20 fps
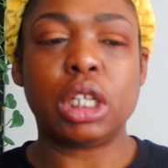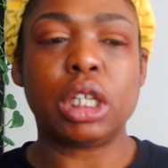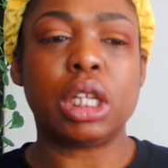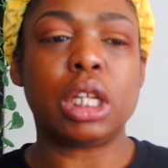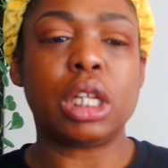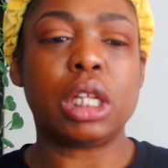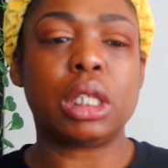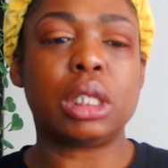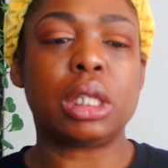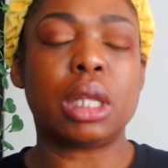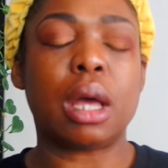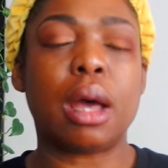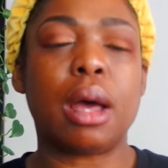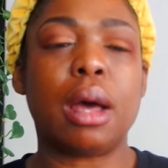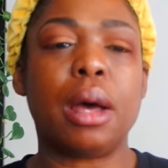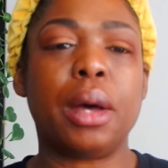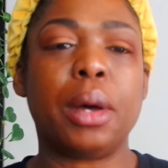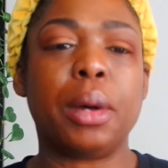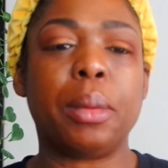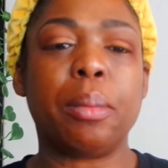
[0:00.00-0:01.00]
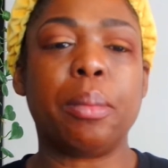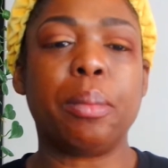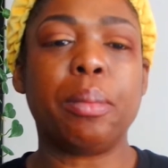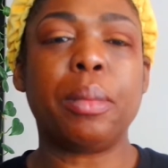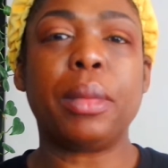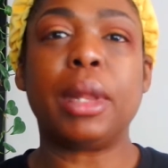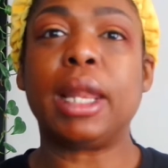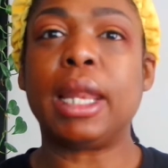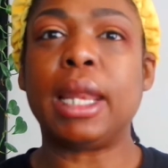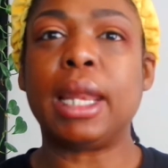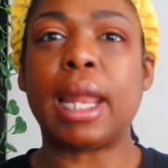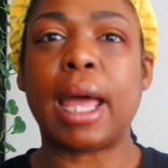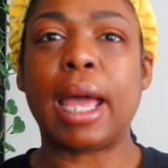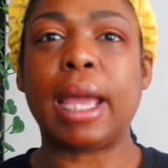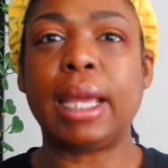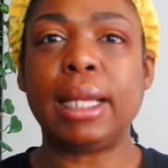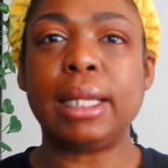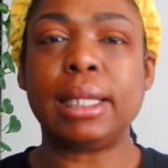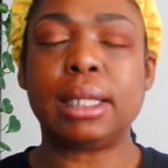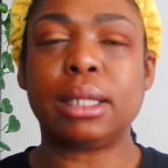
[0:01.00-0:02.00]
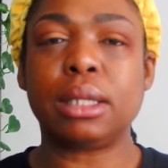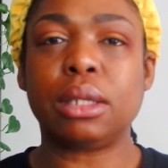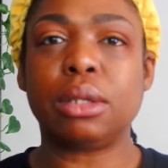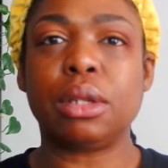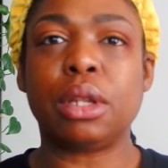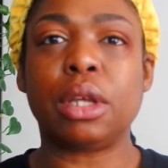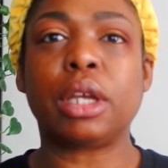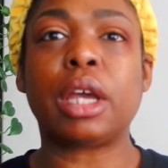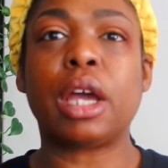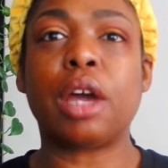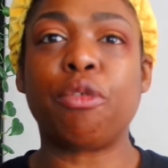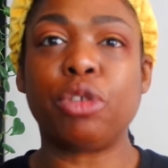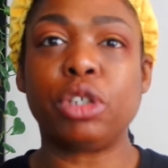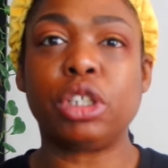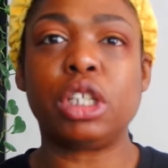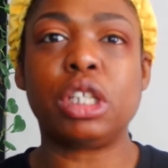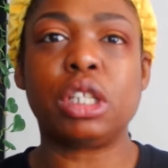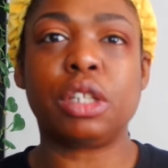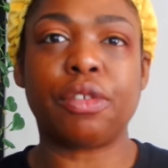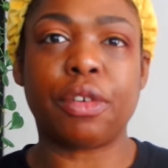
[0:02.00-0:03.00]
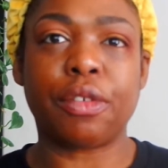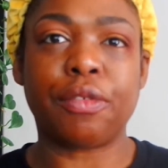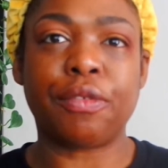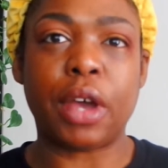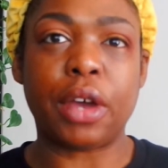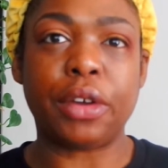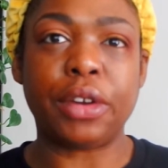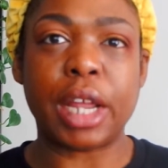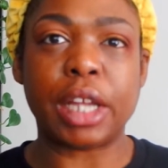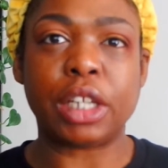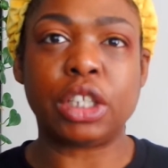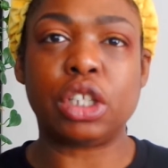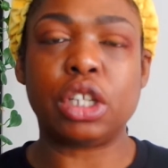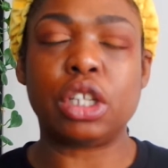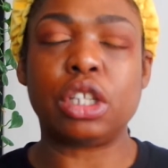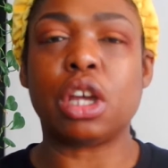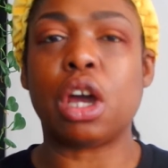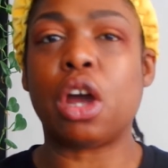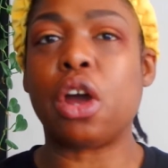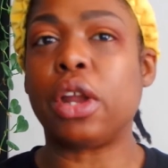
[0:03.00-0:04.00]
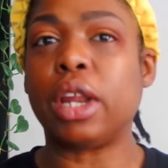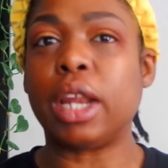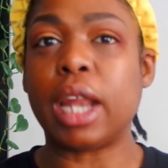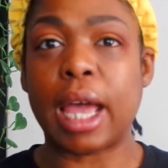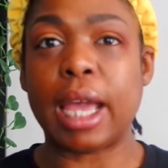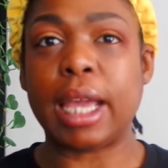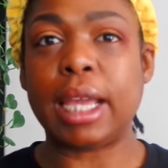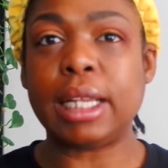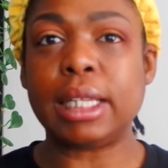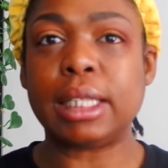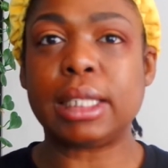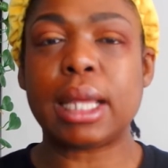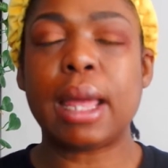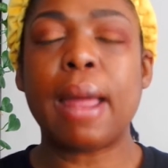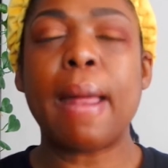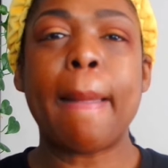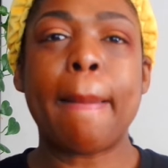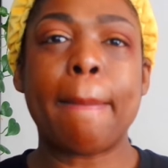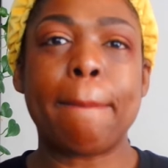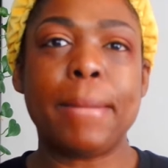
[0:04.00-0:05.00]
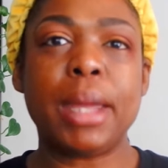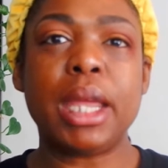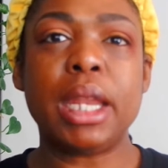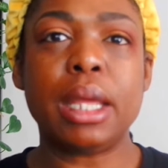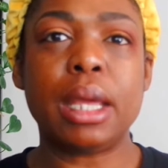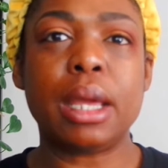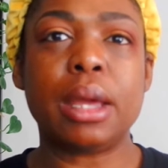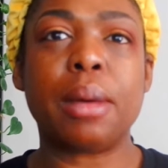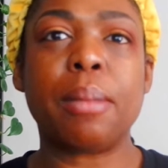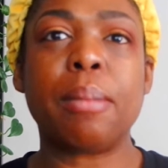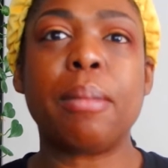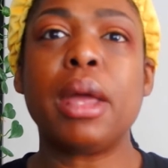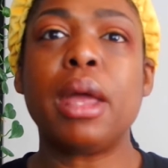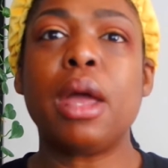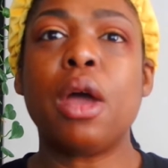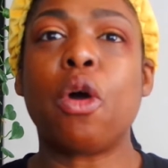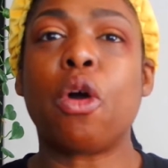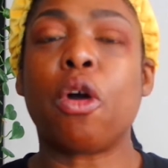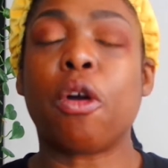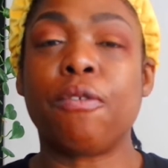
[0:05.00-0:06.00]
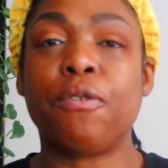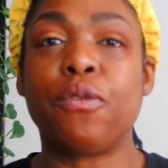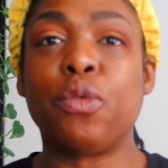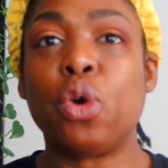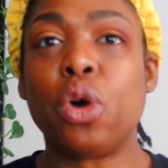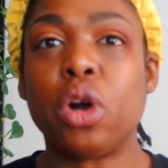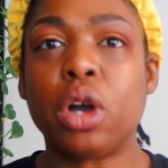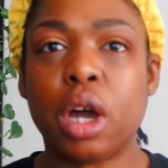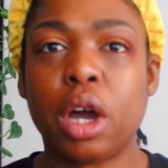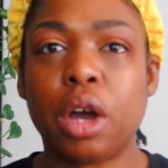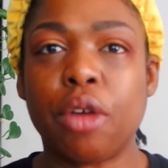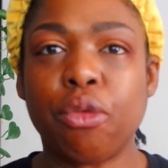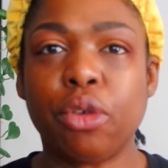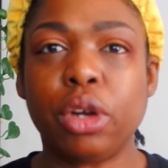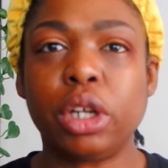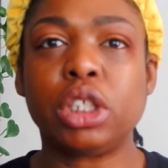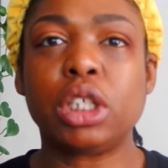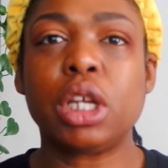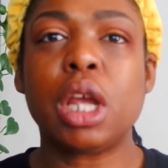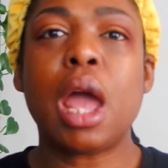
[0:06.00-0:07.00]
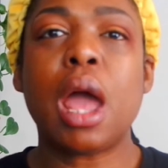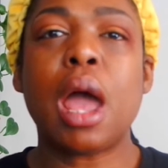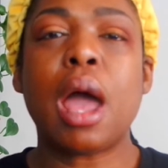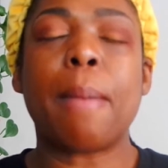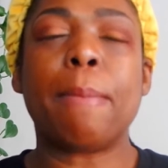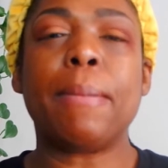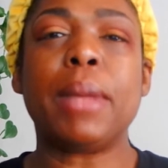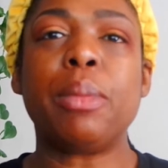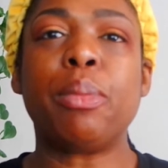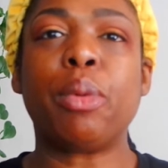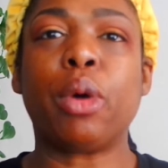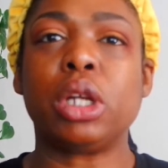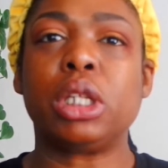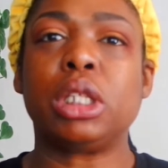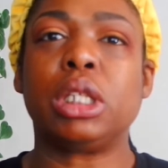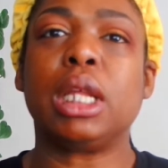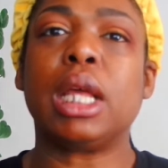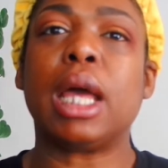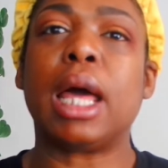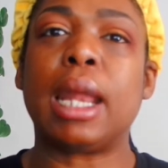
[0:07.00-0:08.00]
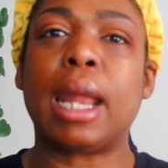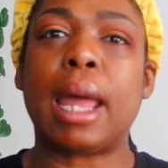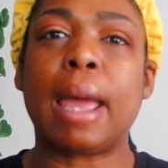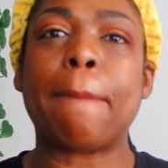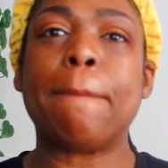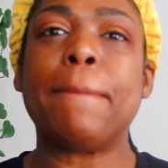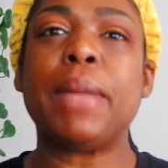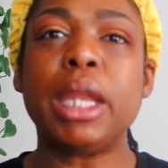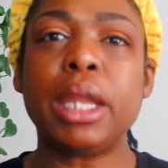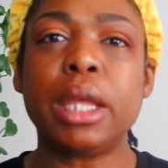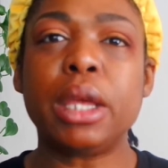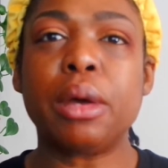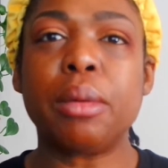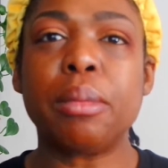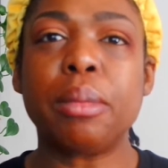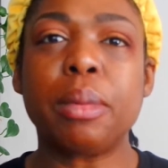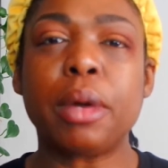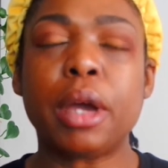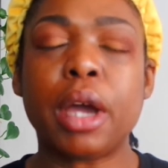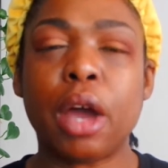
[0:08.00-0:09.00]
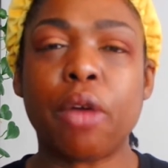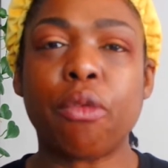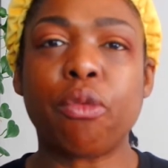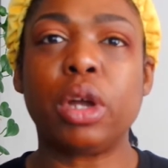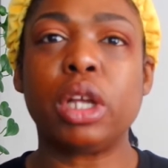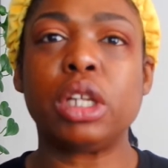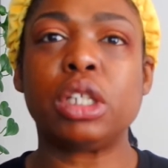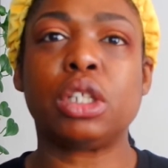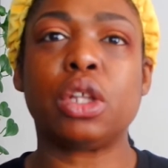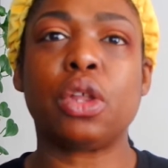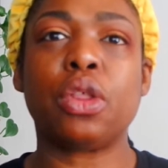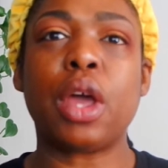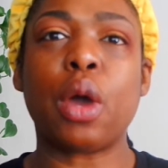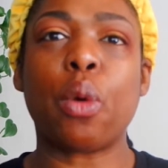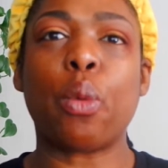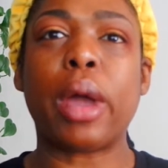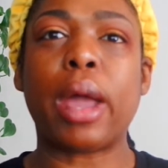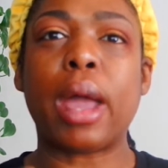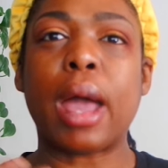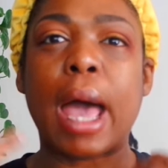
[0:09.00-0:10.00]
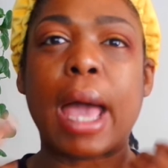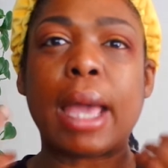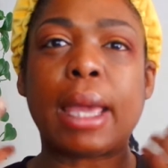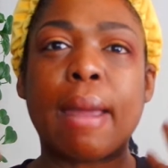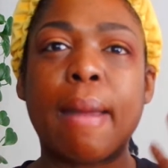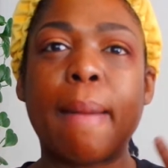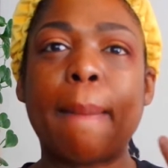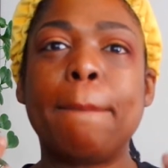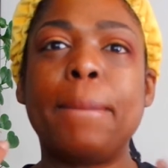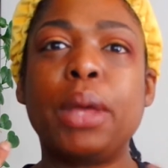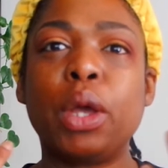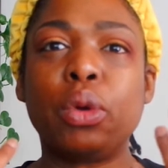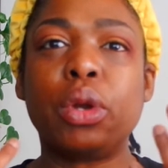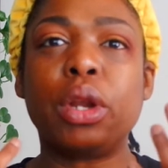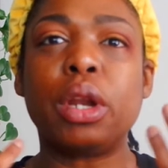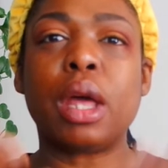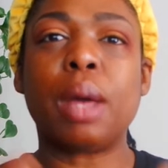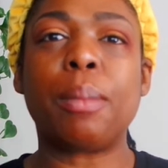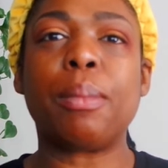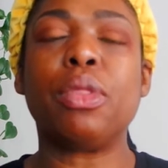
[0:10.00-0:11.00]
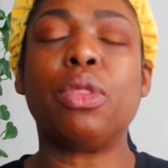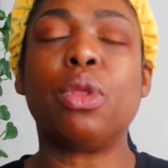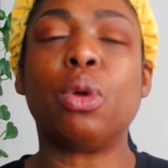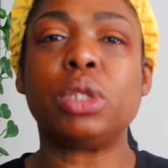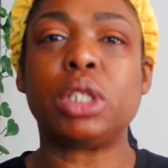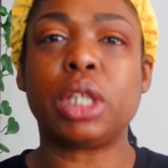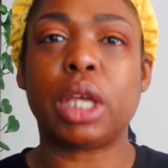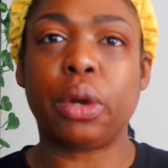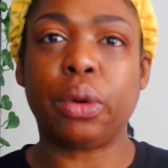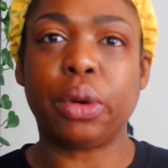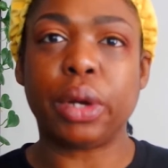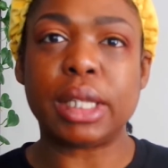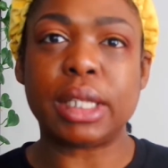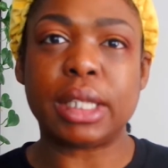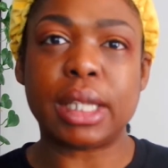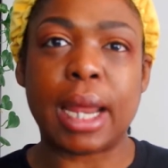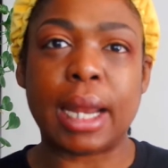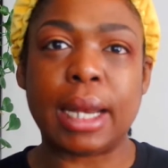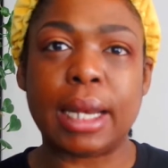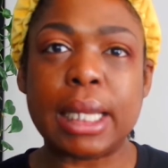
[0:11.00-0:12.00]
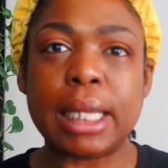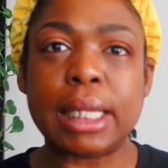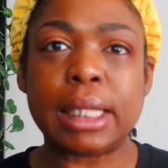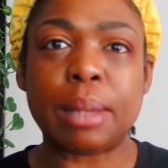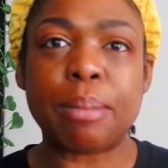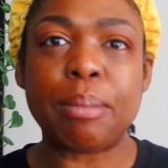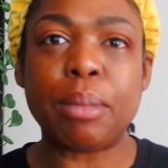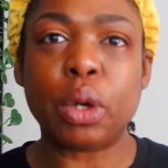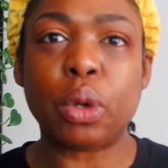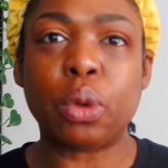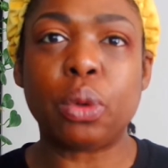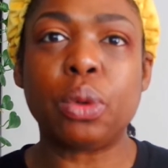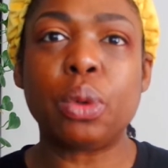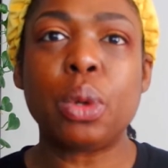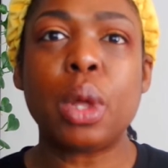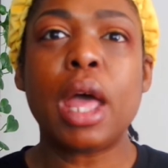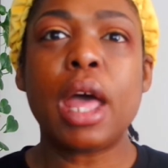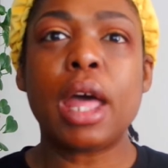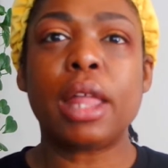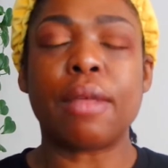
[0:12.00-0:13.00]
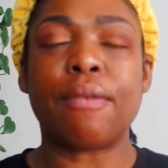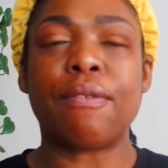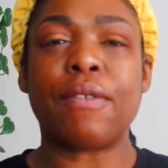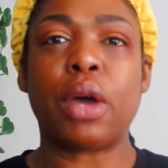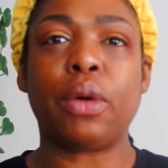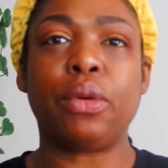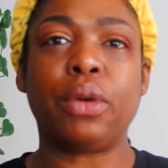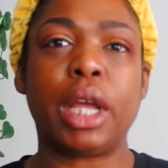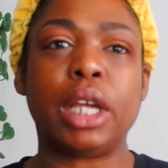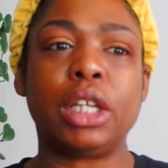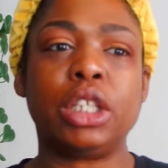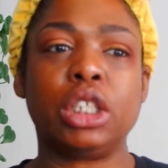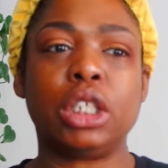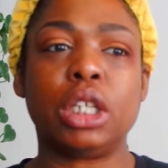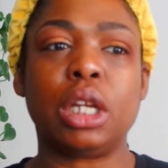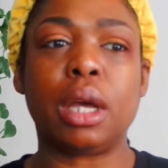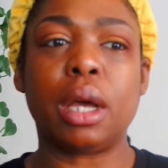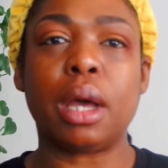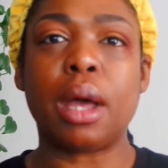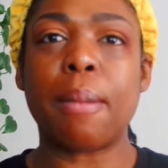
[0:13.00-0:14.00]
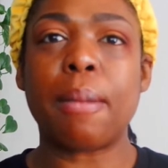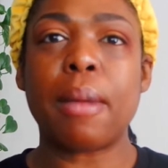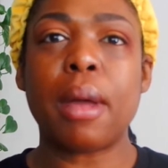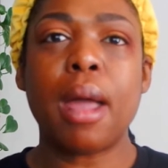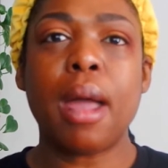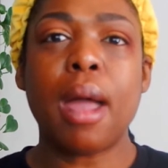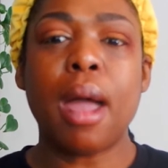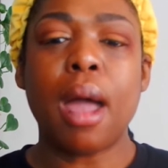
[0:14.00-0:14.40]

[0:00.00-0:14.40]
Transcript: is light. The coverages of foundations are light, medium, or full coverage. Me personally, I like medium coverage, so that way I can build it up in those areas that I need to build the foundation up.